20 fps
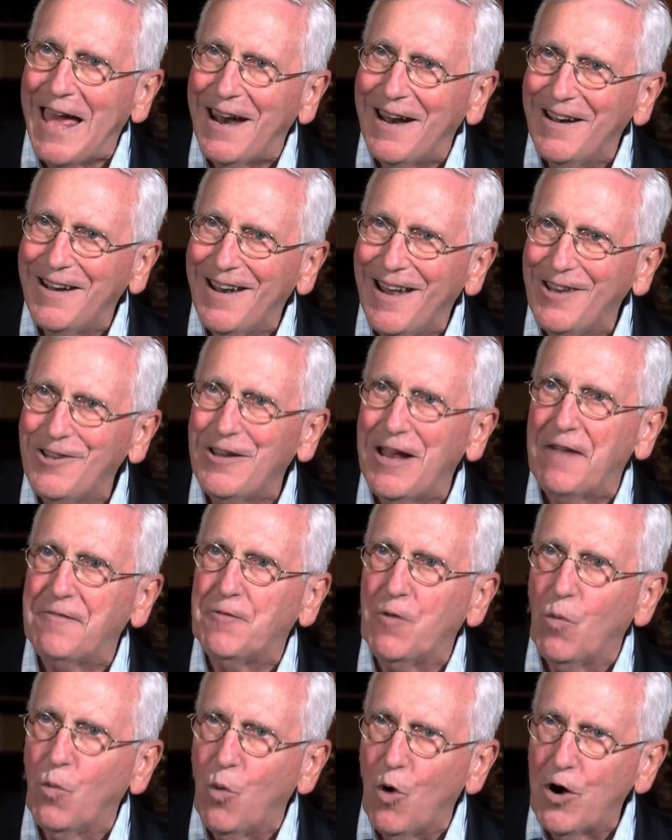at it, you have
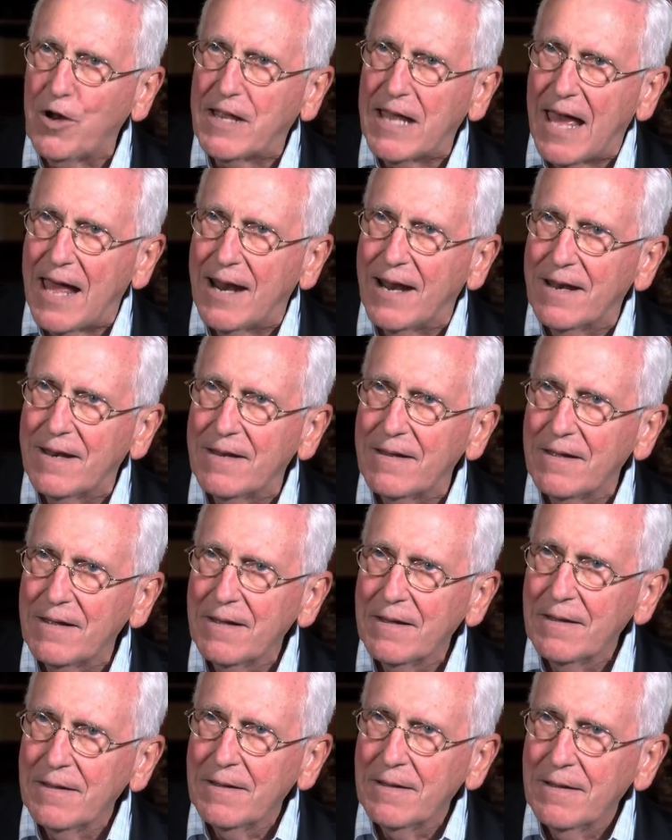to work at it.
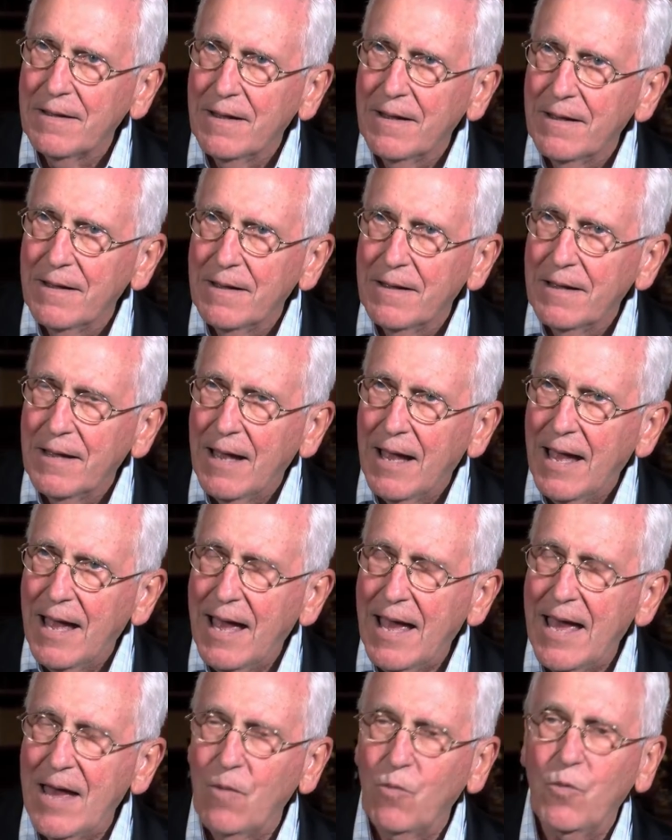
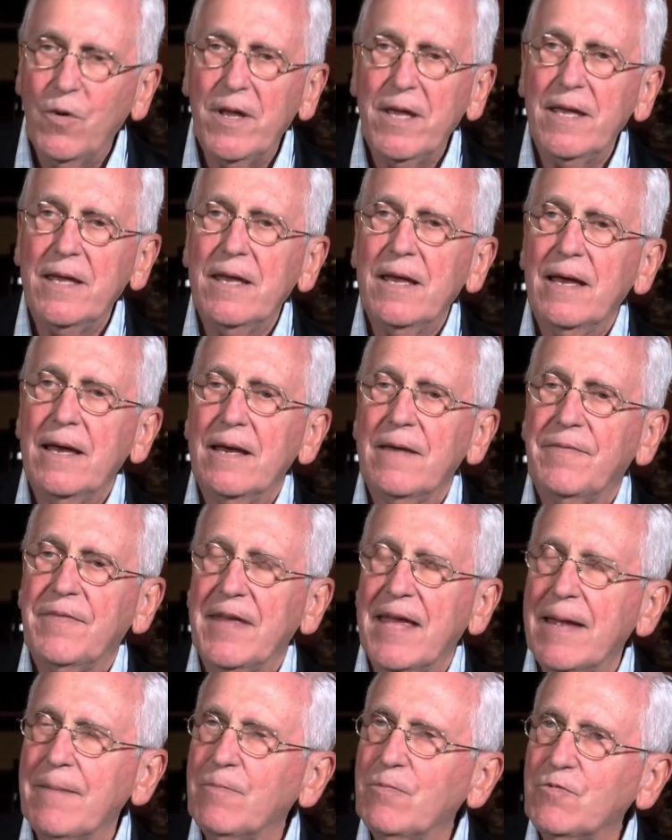And we at
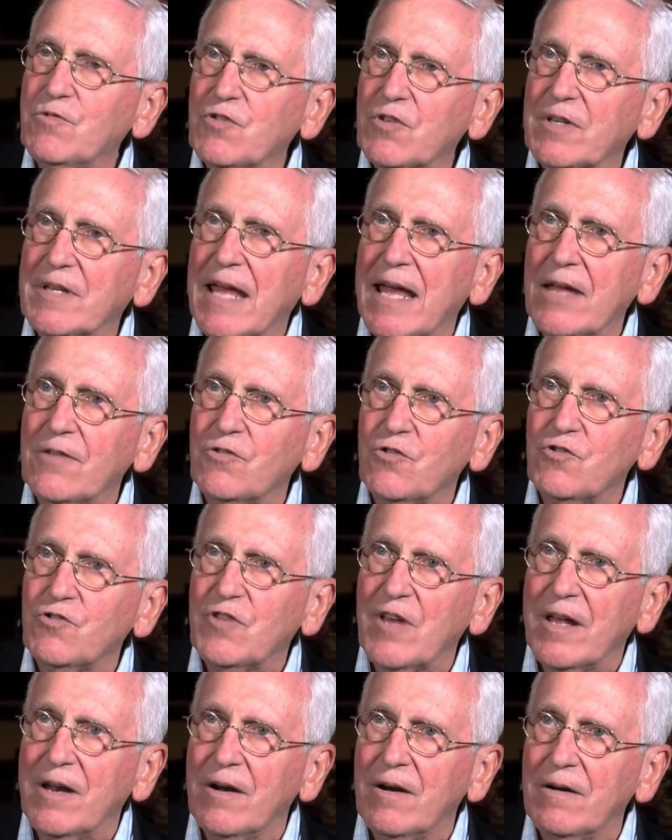the Abramson Cancer
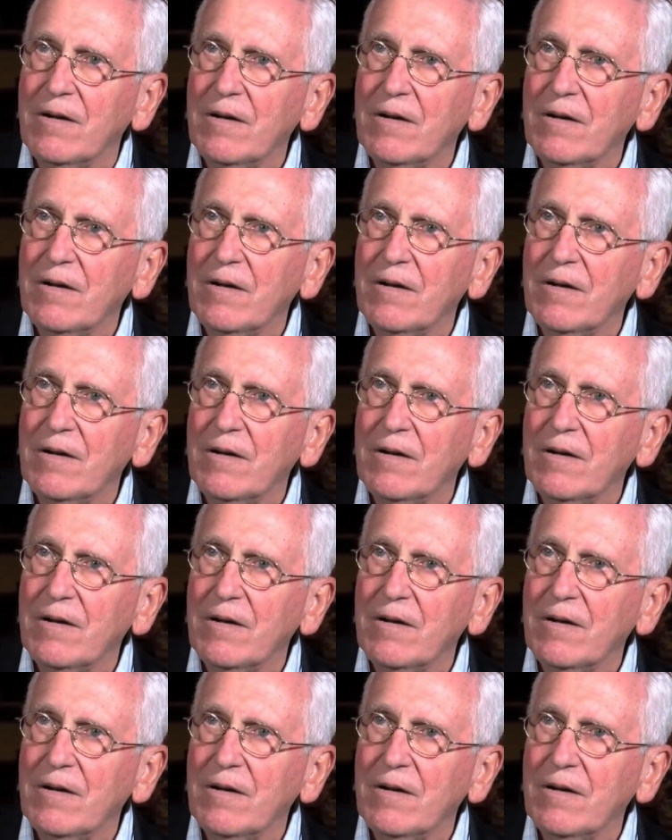Center